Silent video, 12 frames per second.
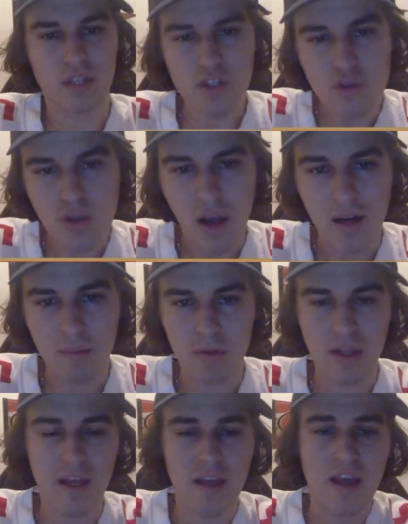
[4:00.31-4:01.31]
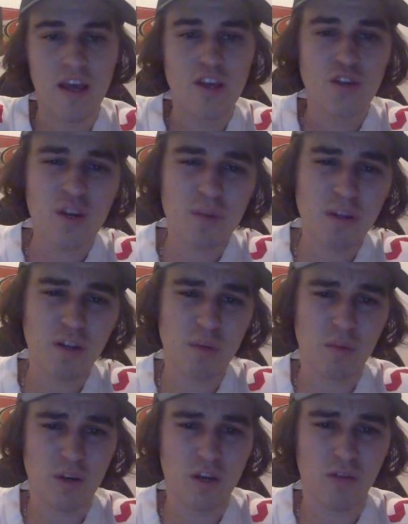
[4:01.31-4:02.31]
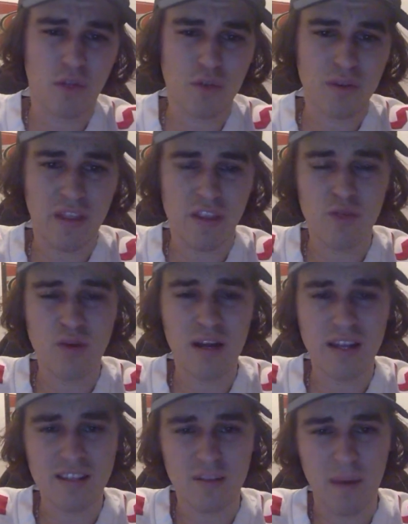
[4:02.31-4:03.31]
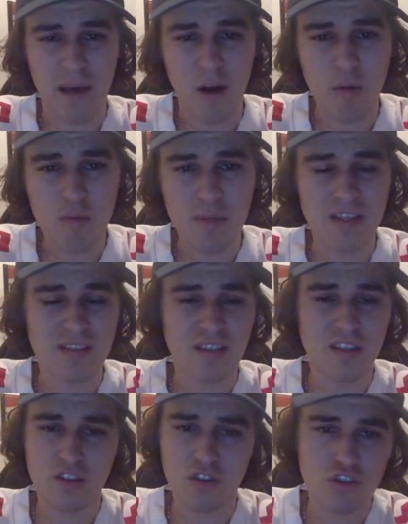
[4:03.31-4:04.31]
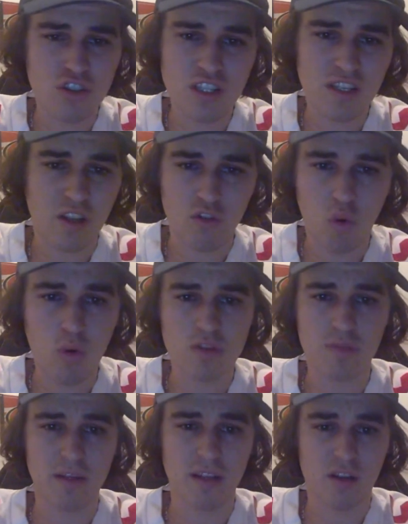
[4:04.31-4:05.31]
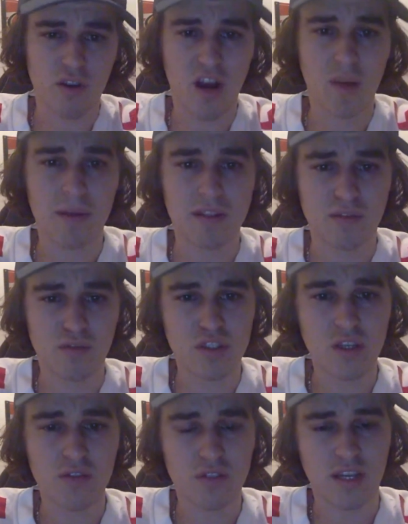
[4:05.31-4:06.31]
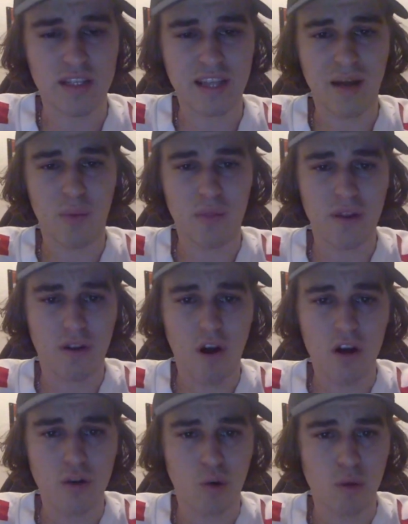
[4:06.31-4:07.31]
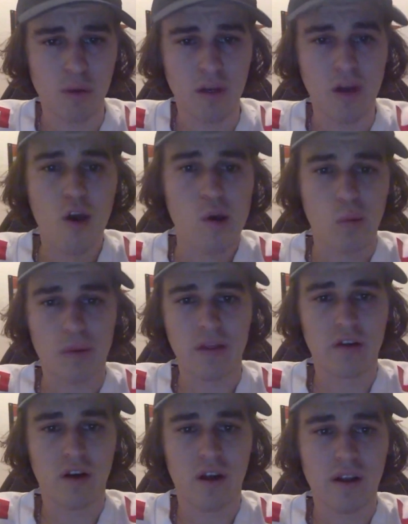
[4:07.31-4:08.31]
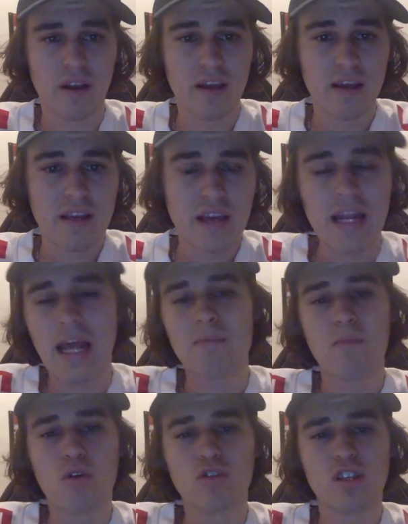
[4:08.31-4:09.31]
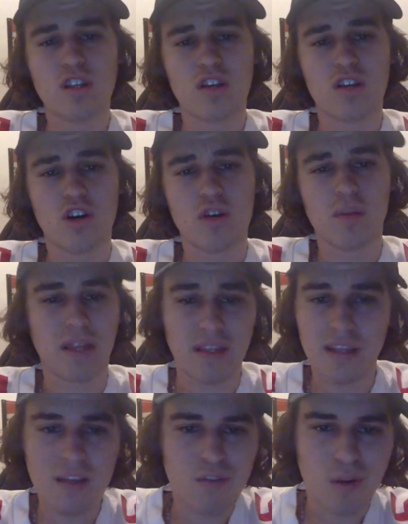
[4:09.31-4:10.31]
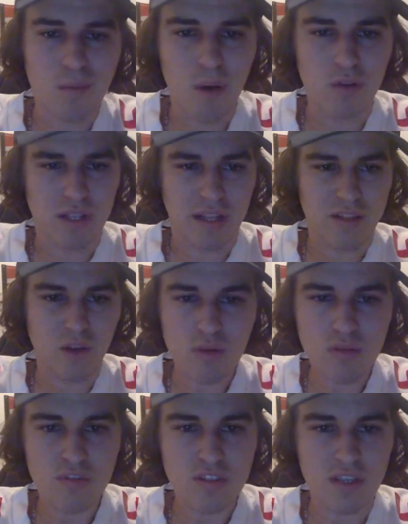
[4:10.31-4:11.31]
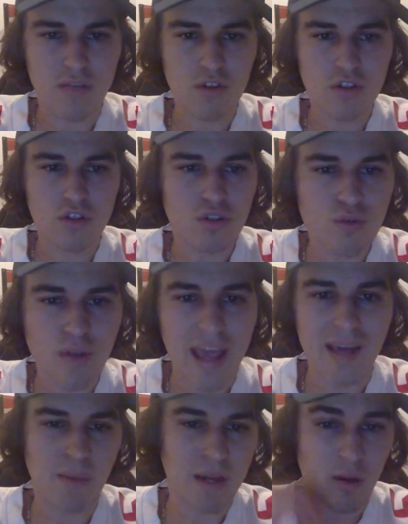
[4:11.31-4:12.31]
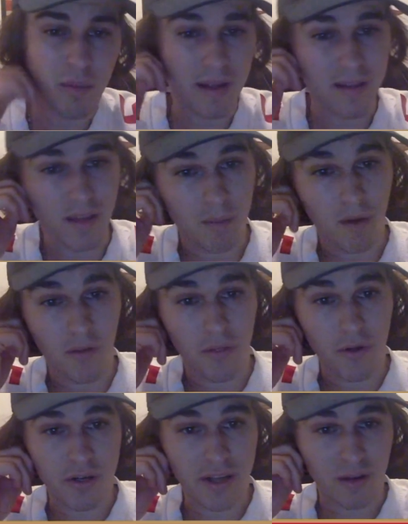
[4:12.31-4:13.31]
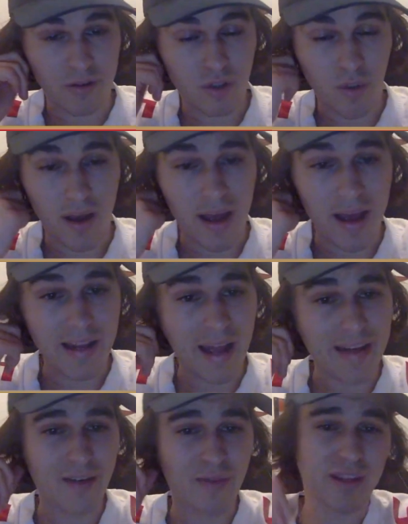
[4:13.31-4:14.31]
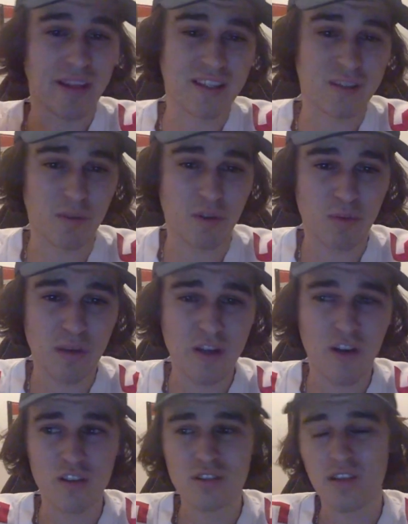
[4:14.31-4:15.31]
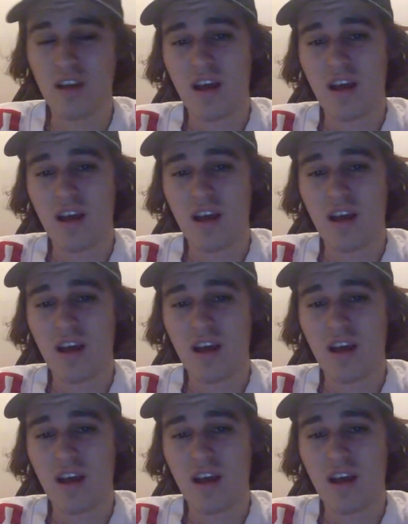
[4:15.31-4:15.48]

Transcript: Like you got to play a little bit more cover three. Like you got to get some help because you're just going to get torched by DeAndre Hopkins and receivers like that when they're on Norman, when they're on. And Mosley did good, but like even on Mosley, like those receivers, you can't man-on-man them on third down. So I didn't really like some of those play calls.